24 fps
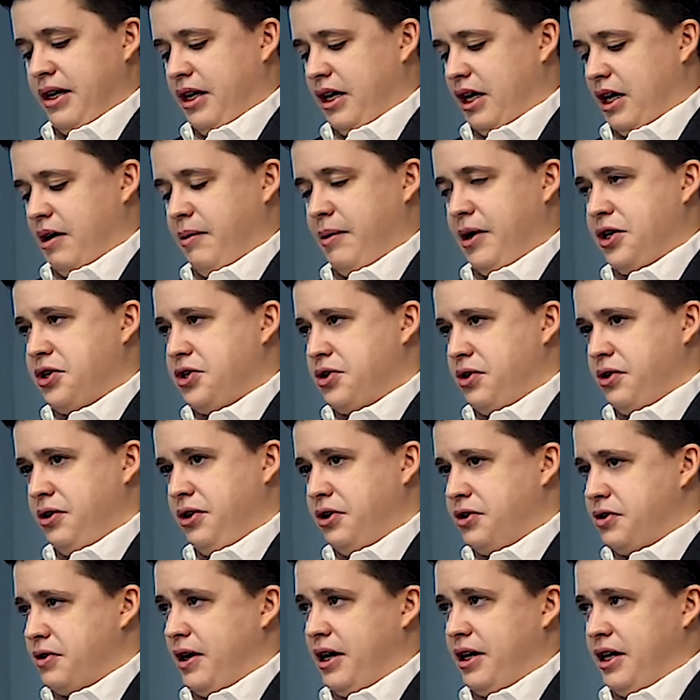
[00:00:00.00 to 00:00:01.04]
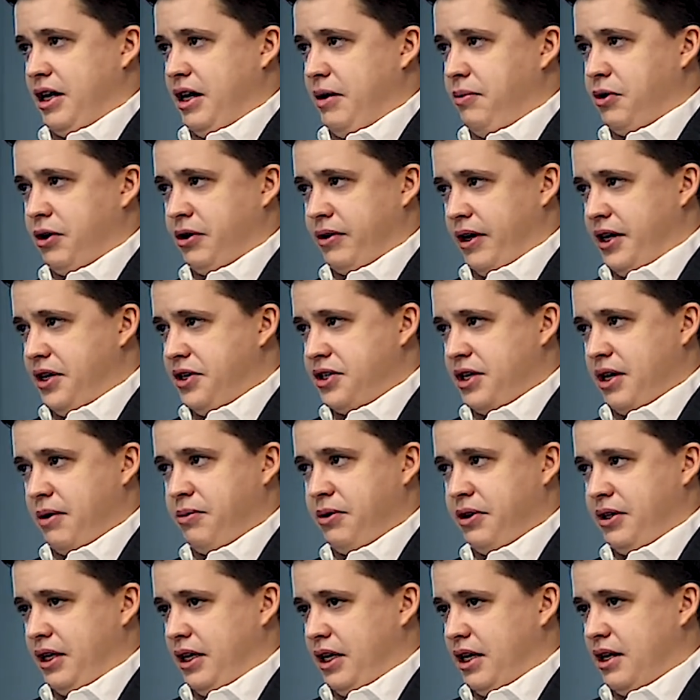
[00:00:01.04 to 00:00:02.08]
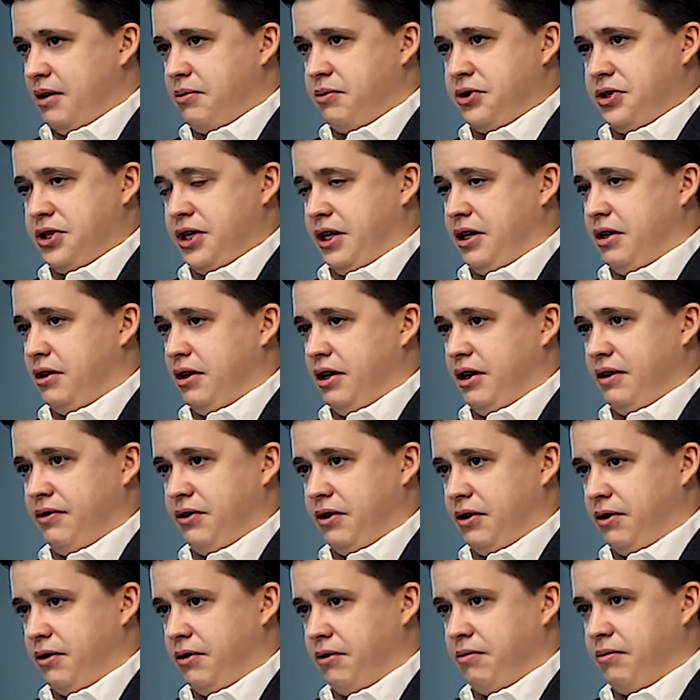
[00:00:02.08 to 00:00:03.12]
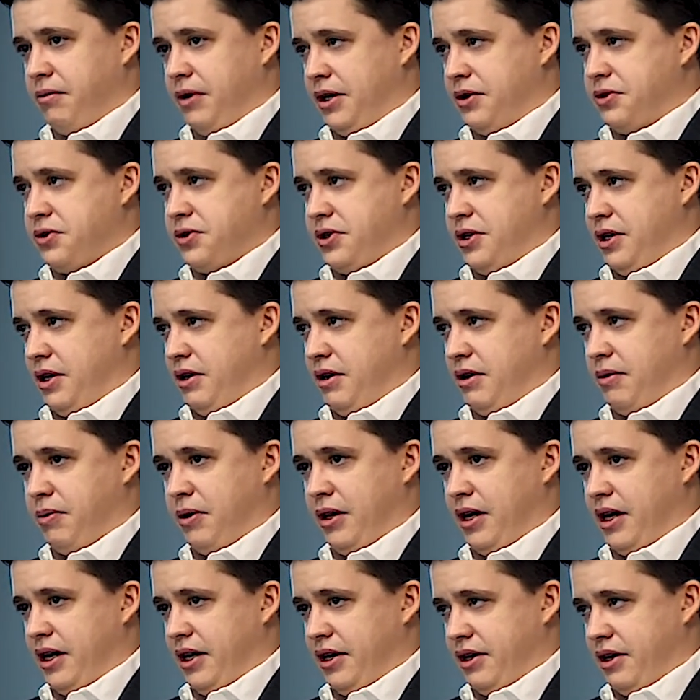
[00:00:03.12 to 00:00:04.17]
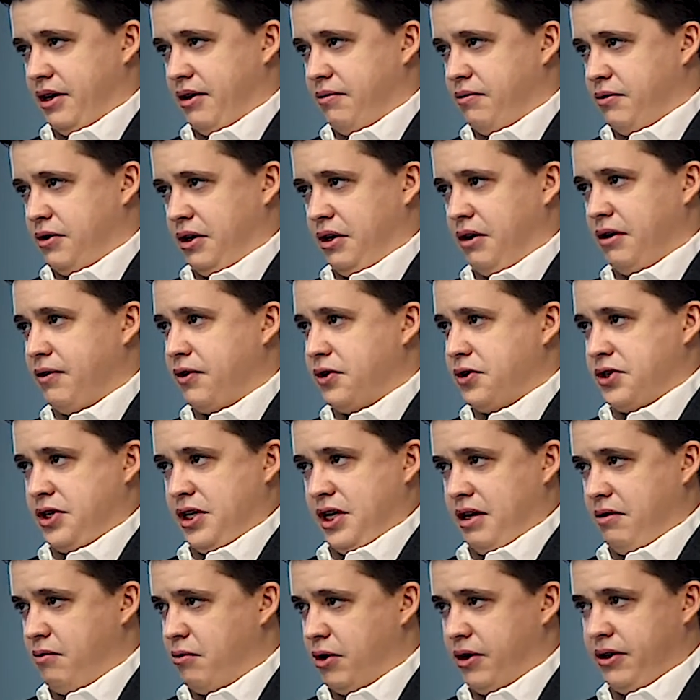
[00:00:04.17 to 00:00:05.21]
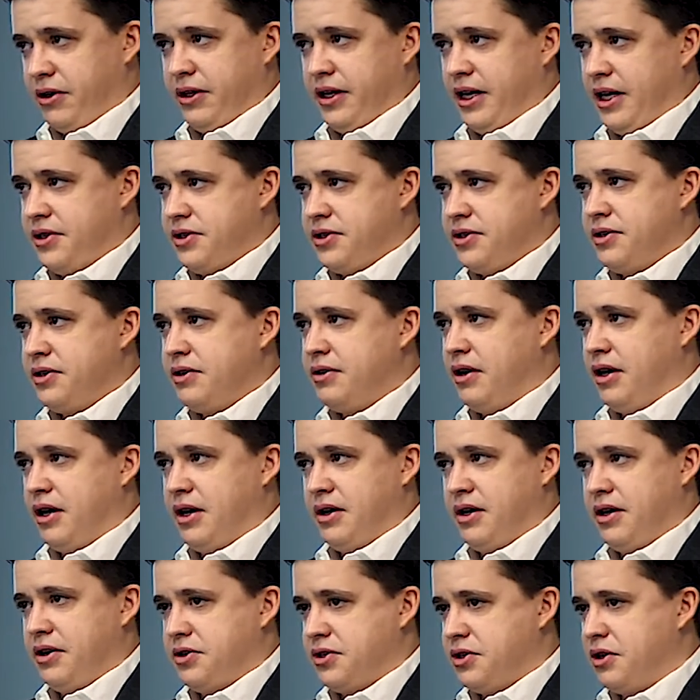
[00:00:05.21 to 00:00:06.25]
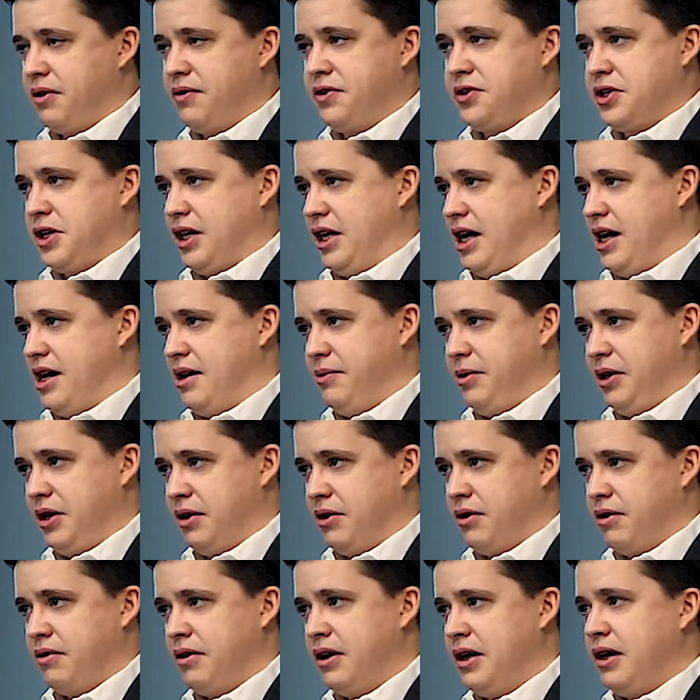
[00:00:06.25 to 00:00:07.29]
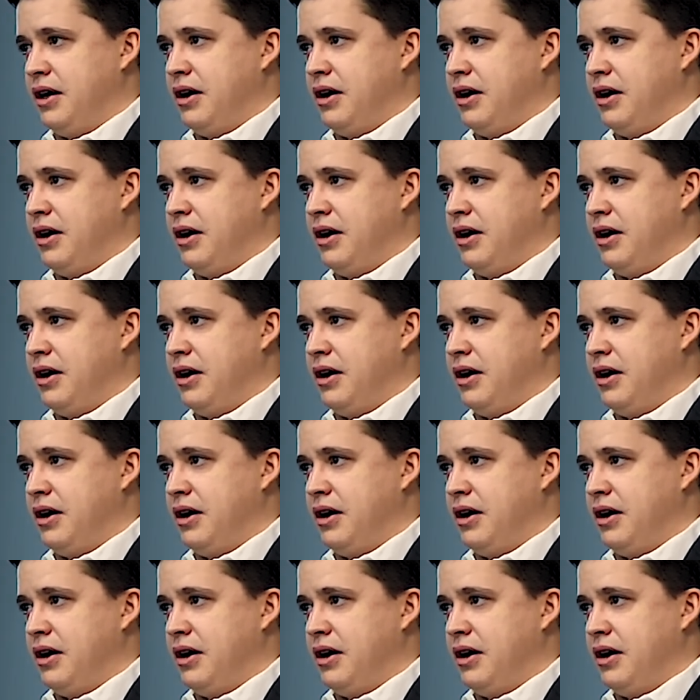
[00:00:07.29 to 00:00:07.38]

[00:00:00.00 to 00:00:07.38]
You got to make sure you try and keep your grades up at the end, particularly if you're interested in applying to university, whether that's a service academy or